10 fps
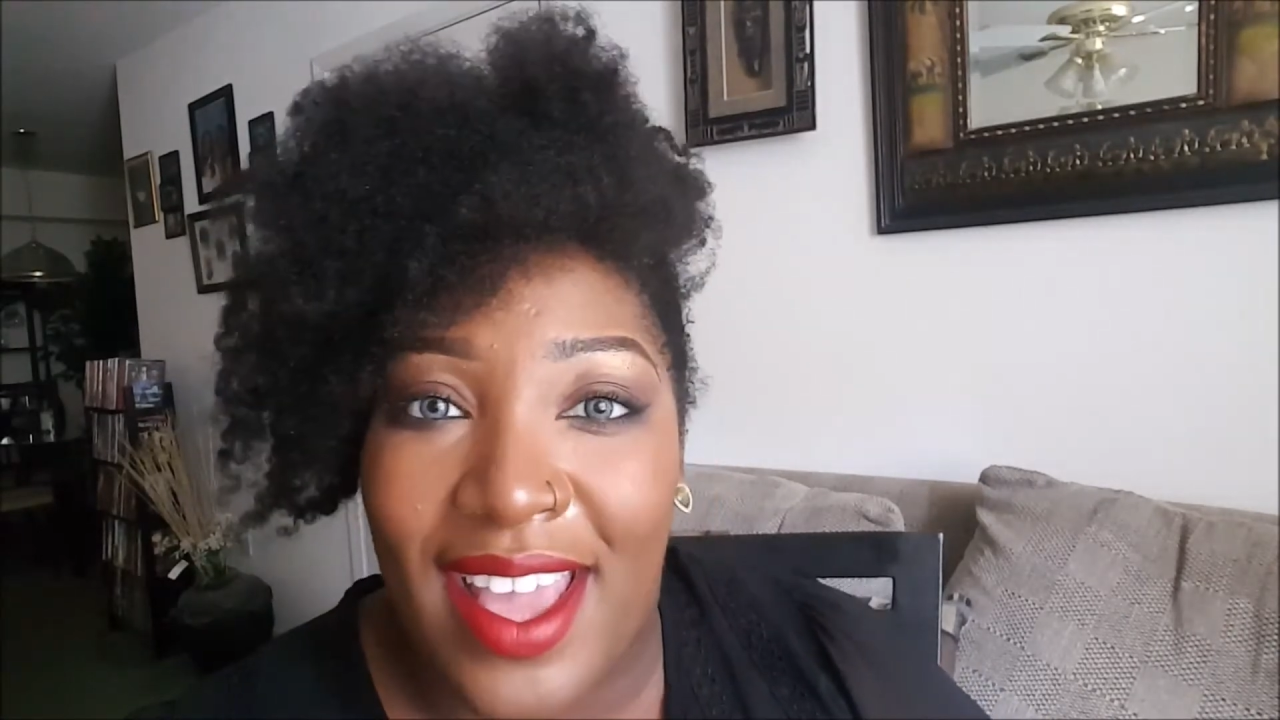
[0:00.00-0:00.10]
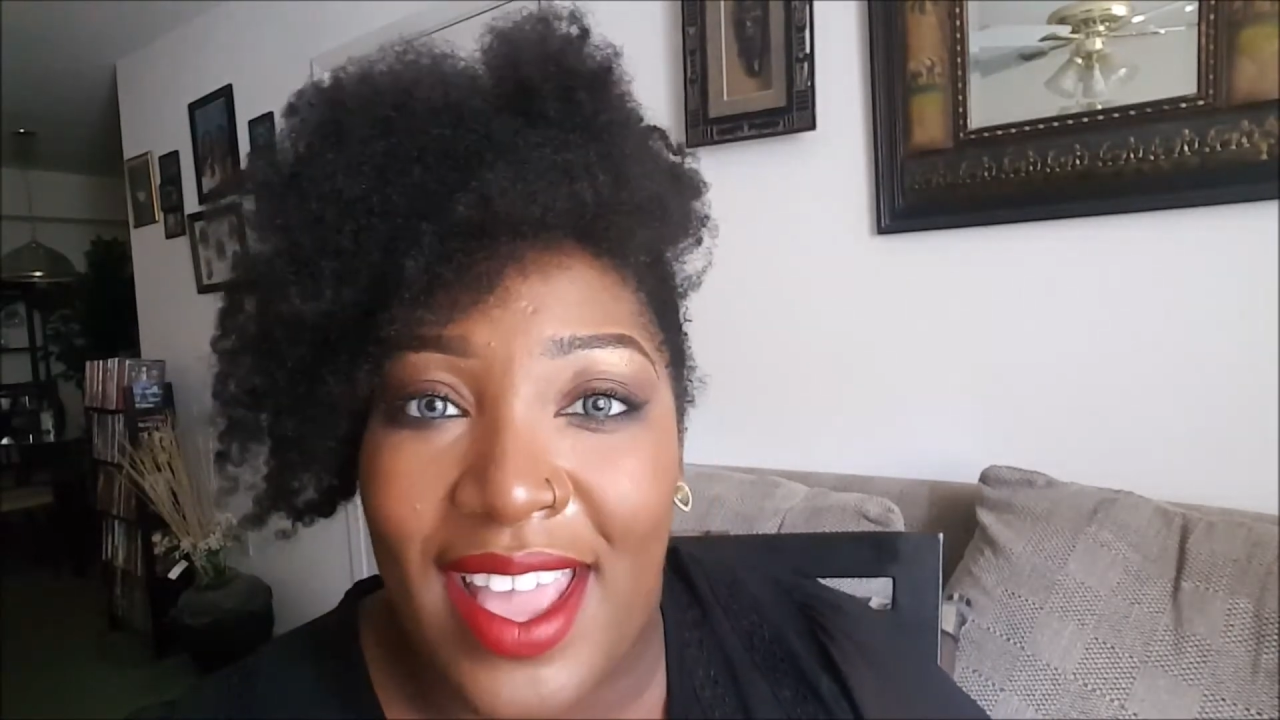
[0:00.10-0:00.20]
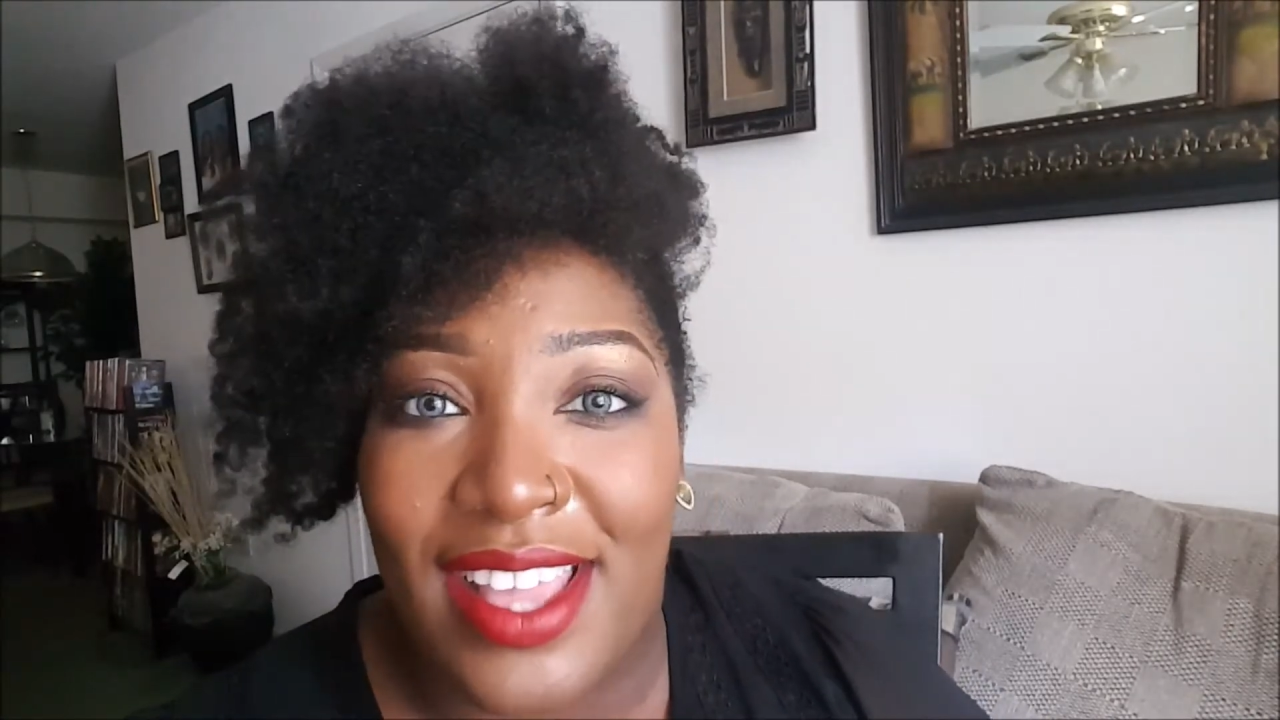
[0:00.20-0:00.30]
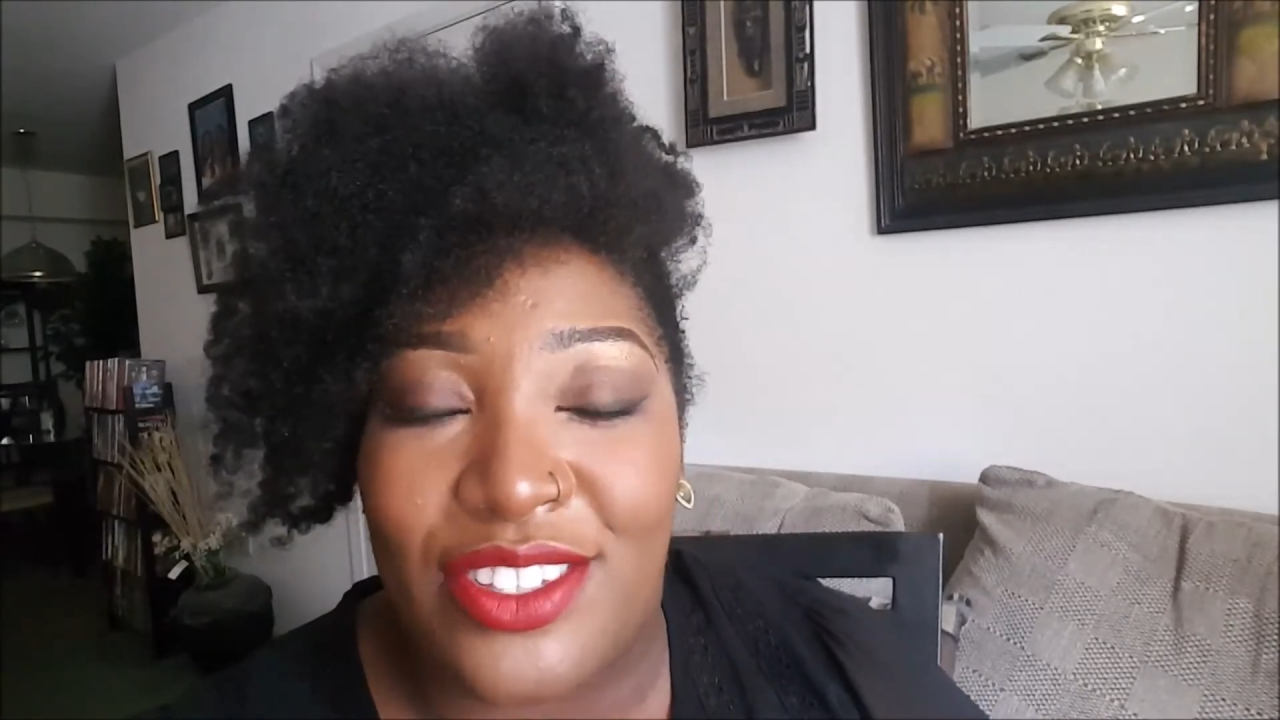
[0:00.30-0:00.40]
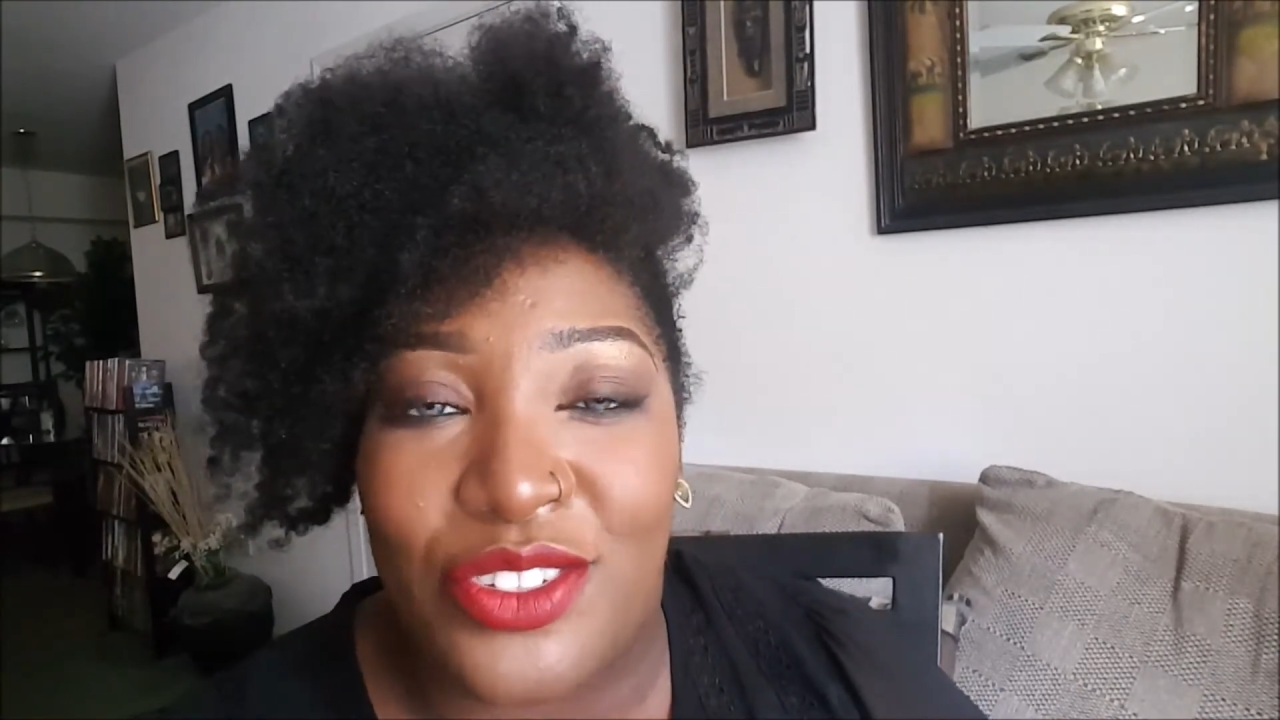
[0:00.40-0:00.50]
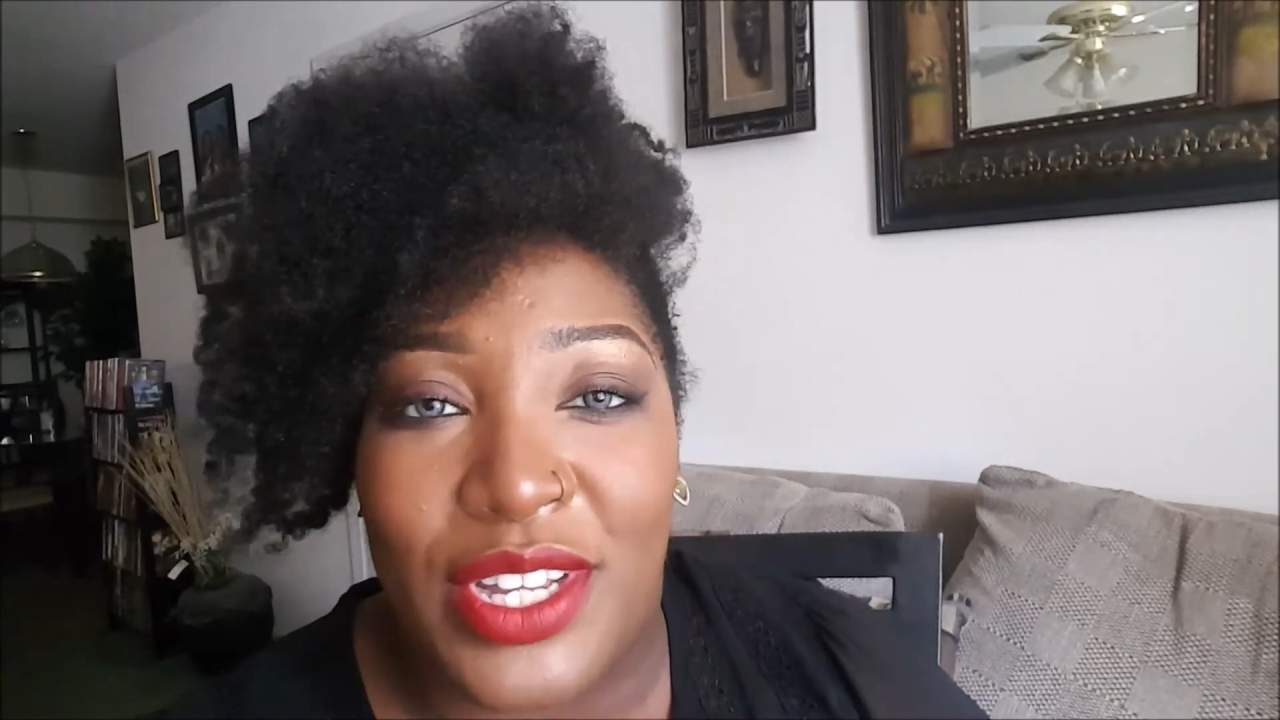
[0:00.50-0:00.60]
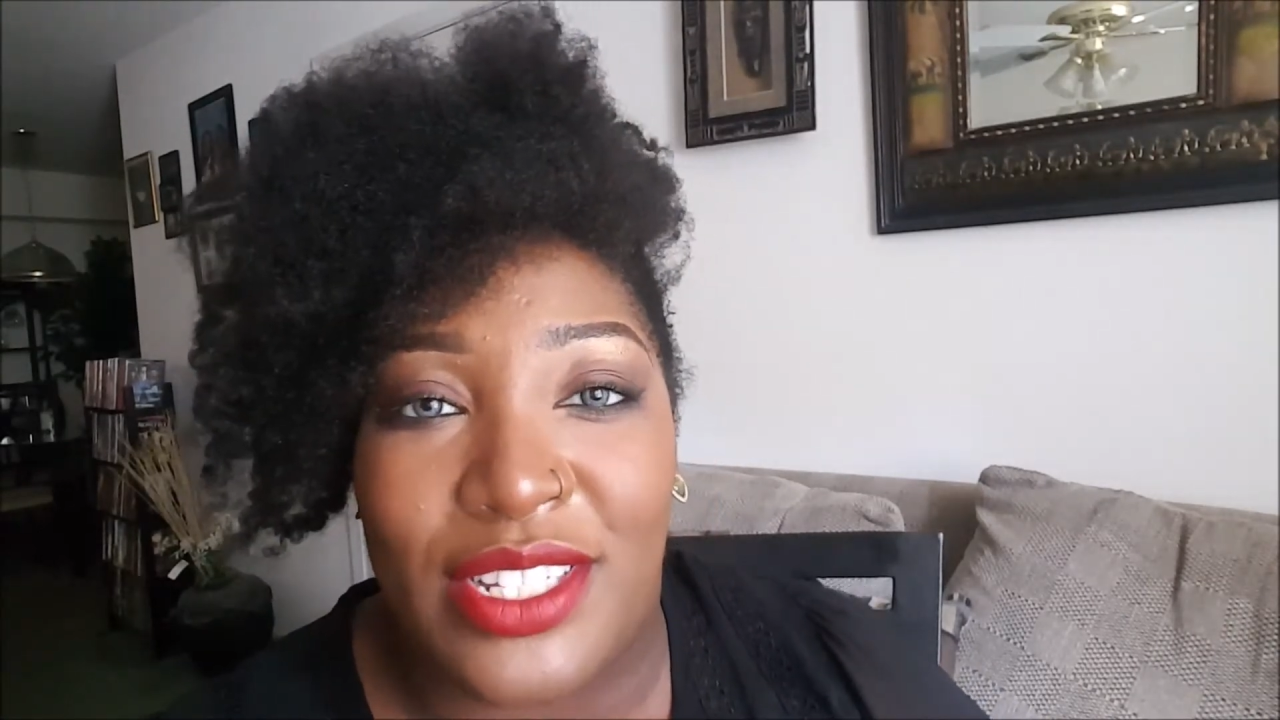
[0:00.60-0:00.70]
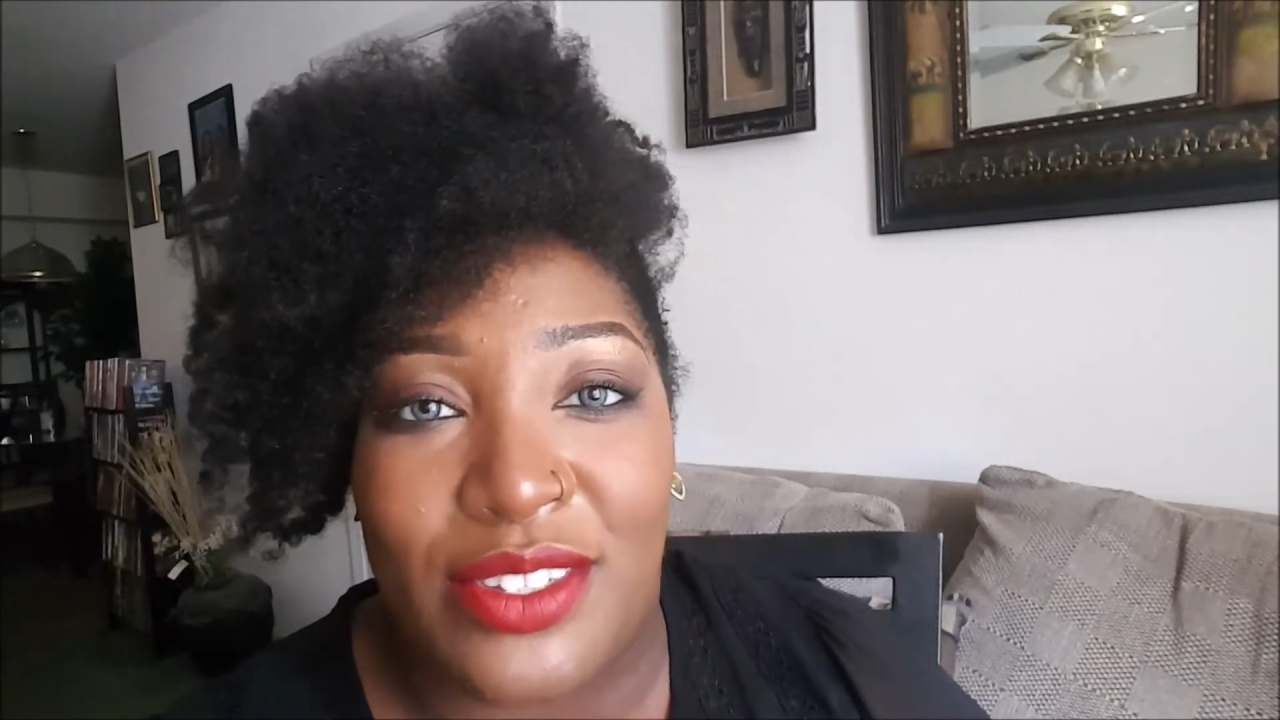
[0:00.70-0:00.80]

I enjoy